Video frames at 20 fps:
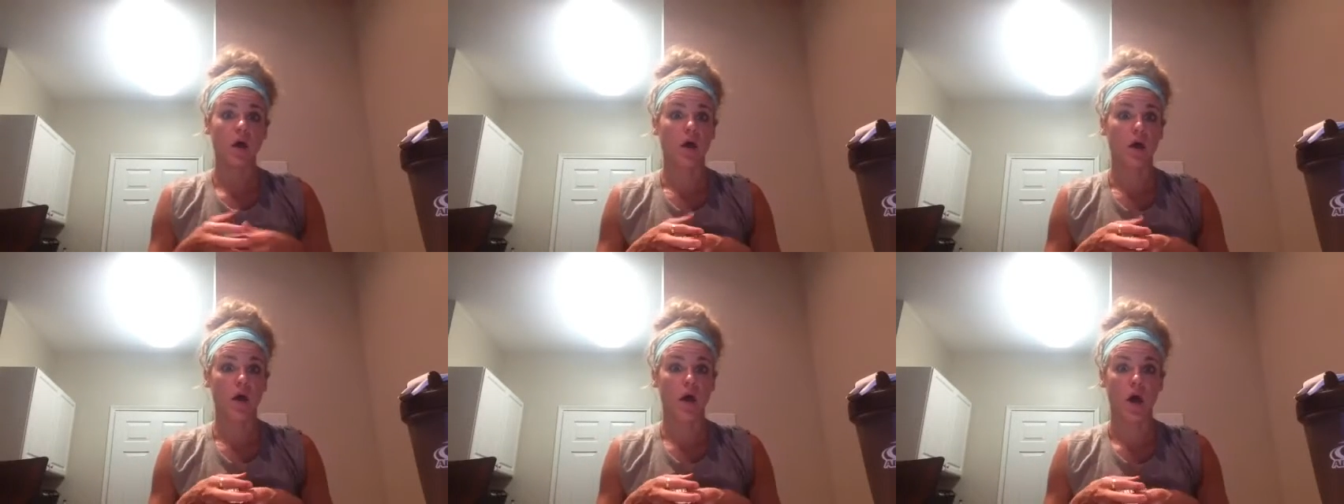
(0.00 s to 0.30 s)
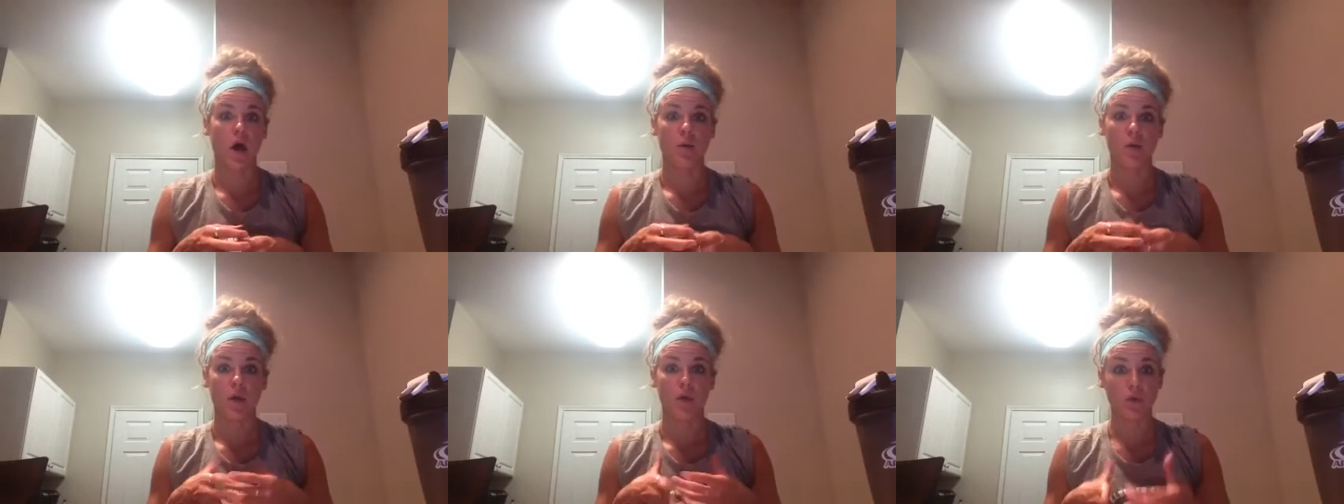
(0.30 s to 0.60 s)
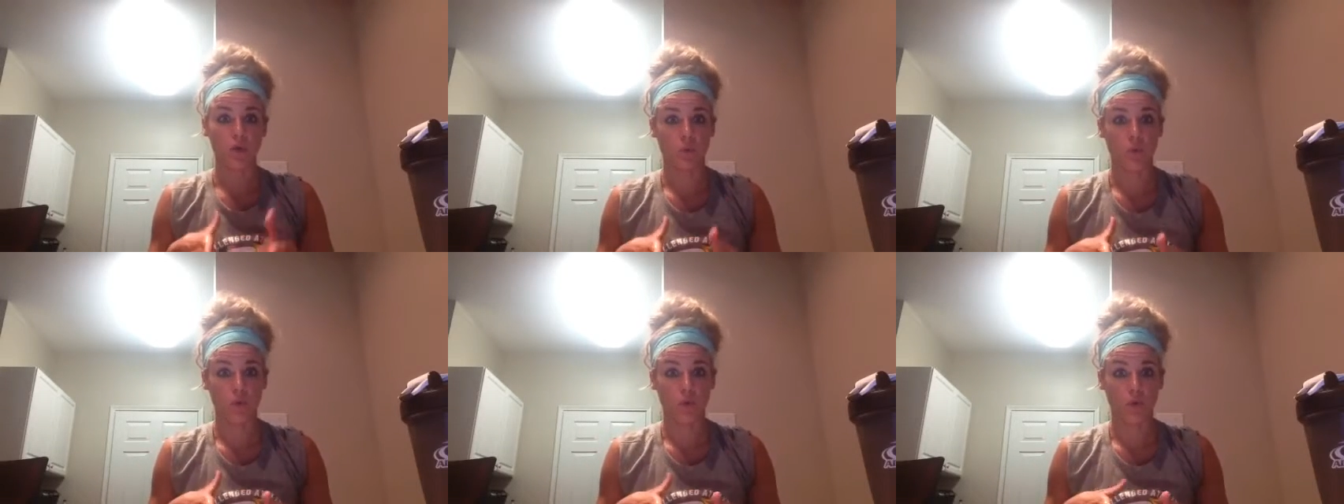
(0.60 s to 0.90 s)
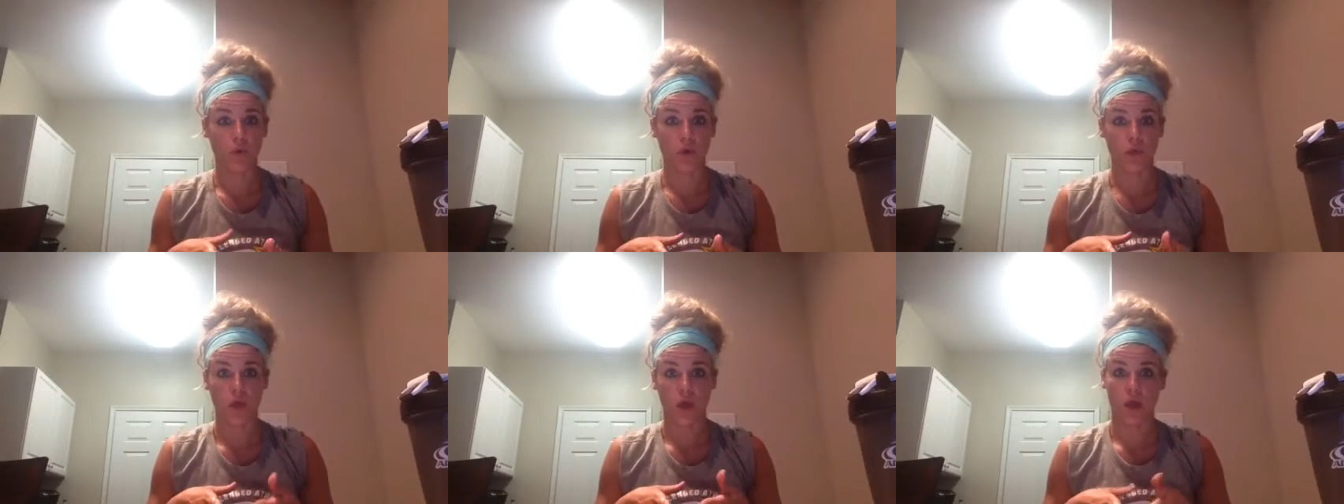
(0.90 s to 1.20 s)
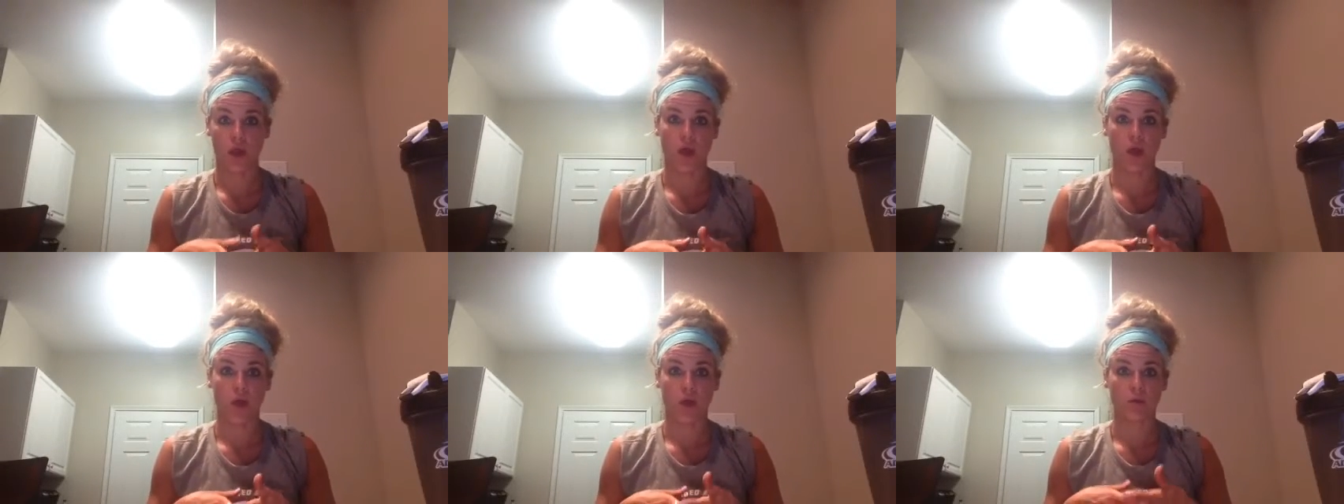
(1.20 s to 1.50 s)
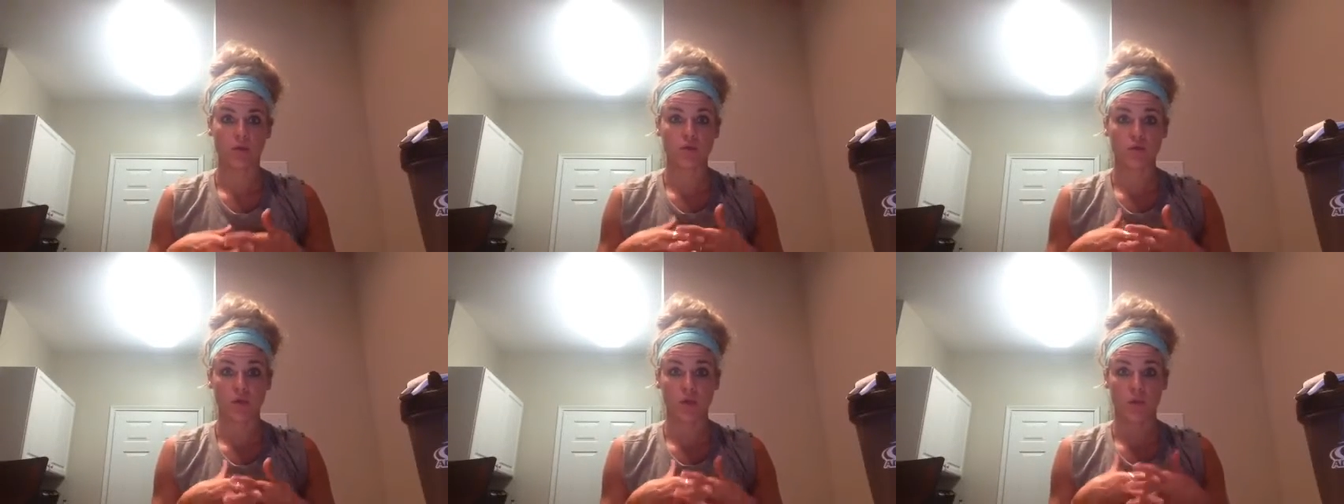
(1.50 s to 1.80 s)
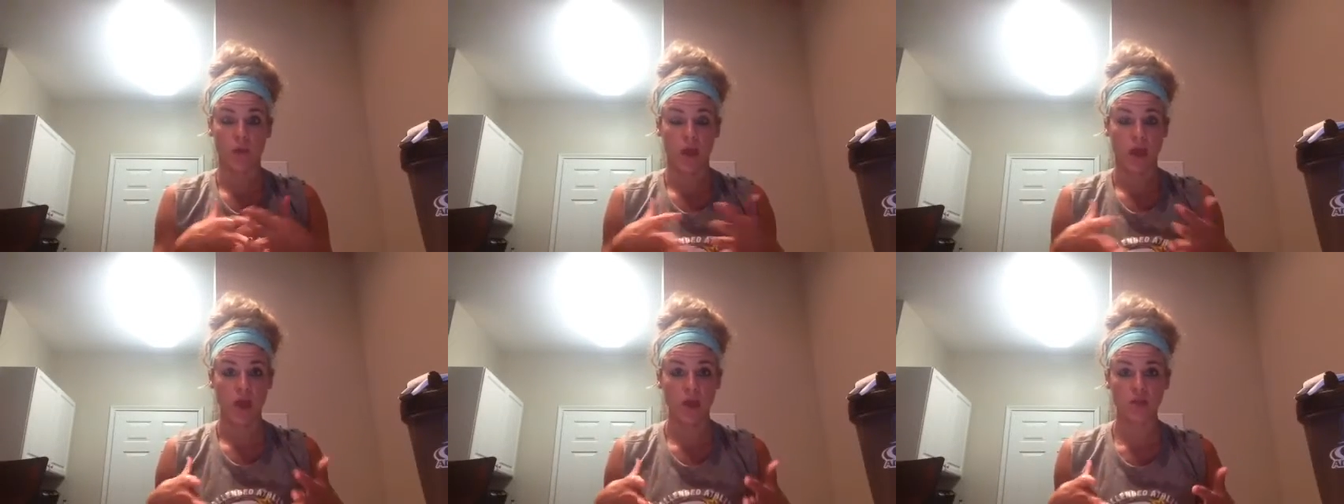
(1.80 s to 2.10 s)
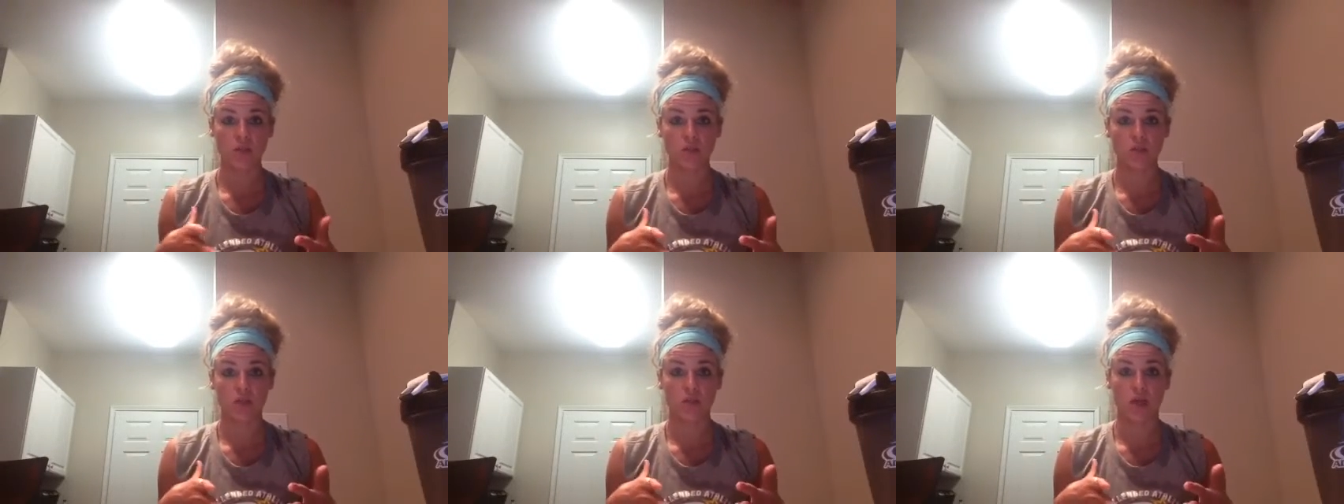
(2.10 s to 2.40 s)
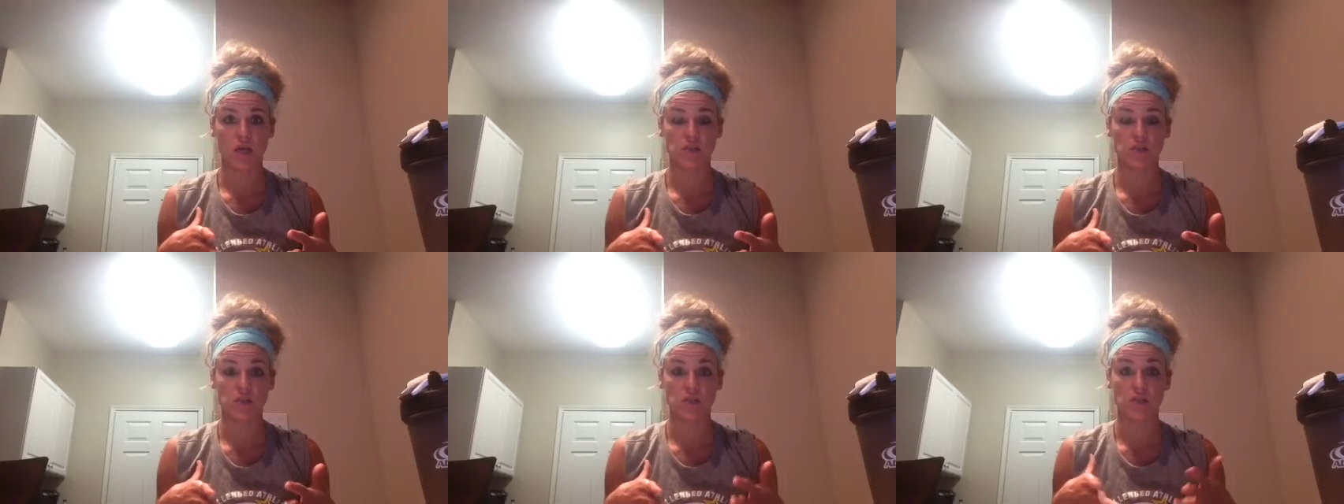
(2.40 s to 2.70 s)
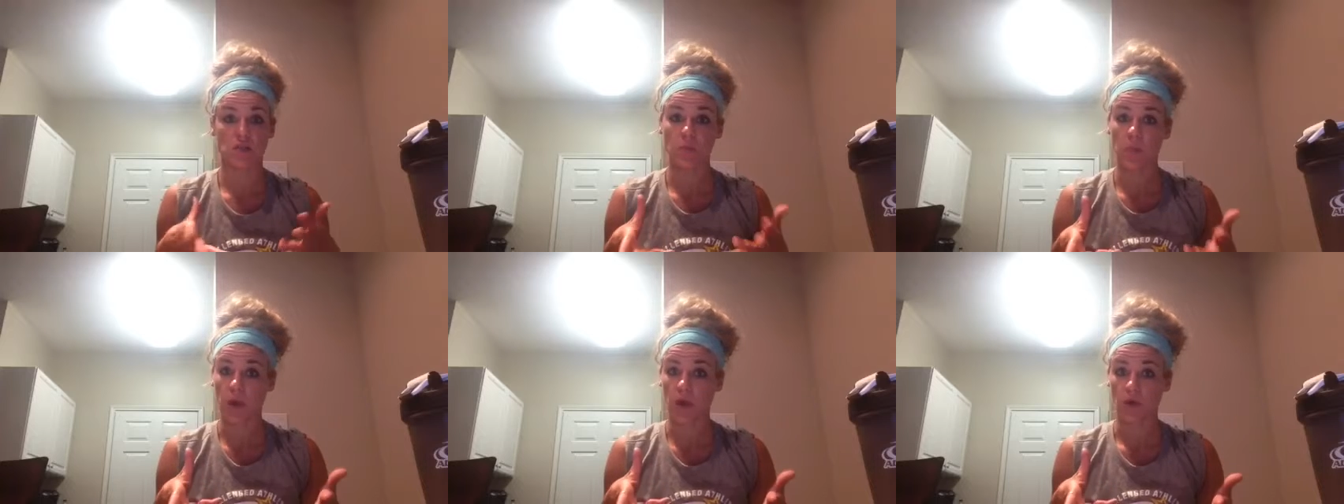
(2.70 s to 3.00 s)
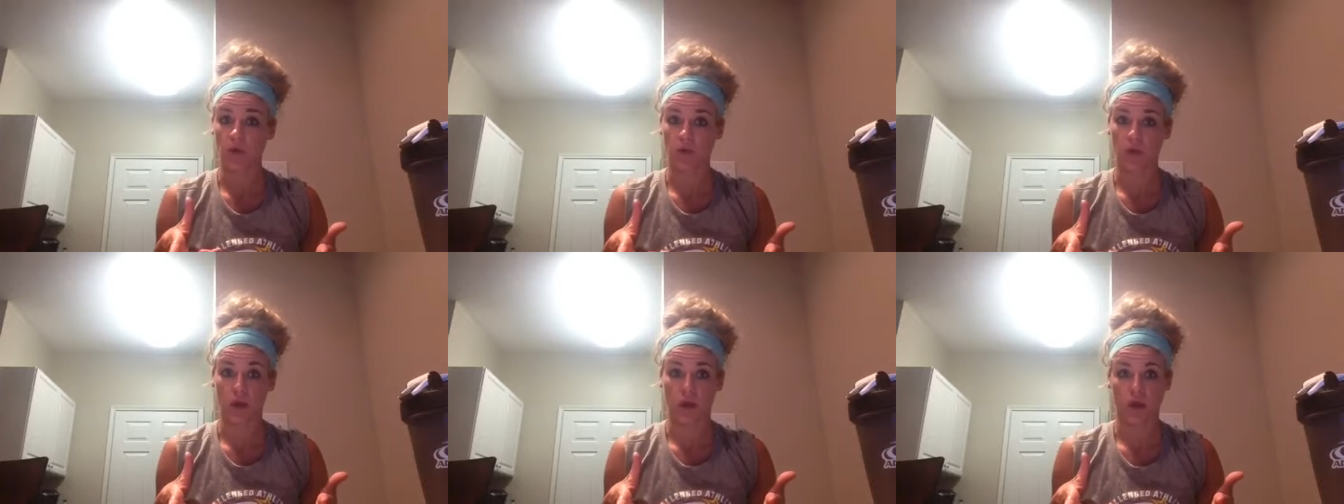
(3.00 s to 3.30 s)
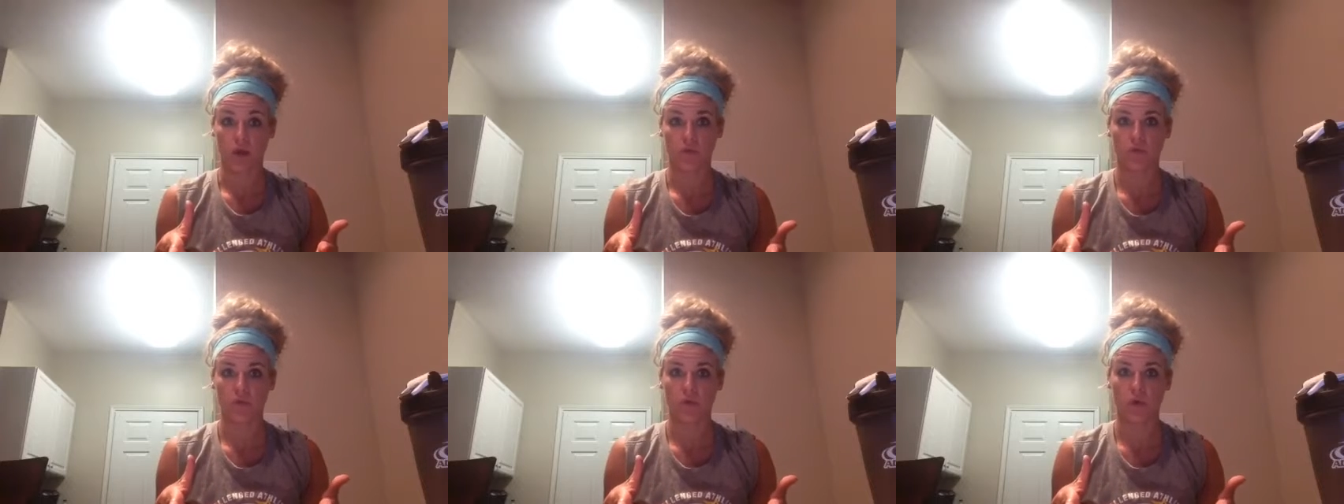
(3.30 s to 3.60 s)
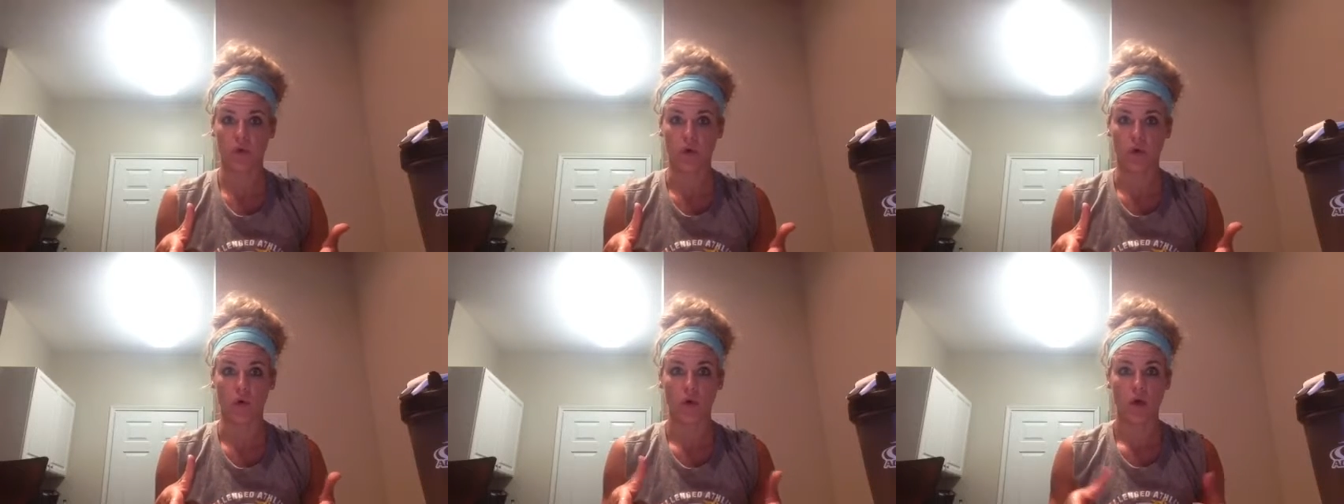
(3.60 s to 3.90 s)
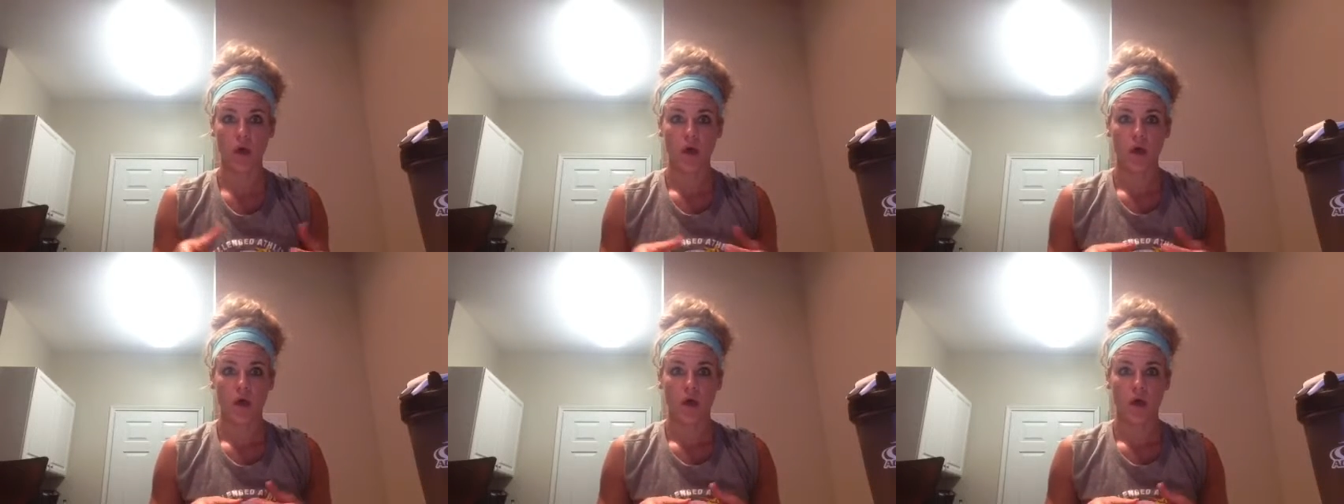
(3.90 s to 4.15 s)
and the more that I'm doing my exercises, the better that I feel.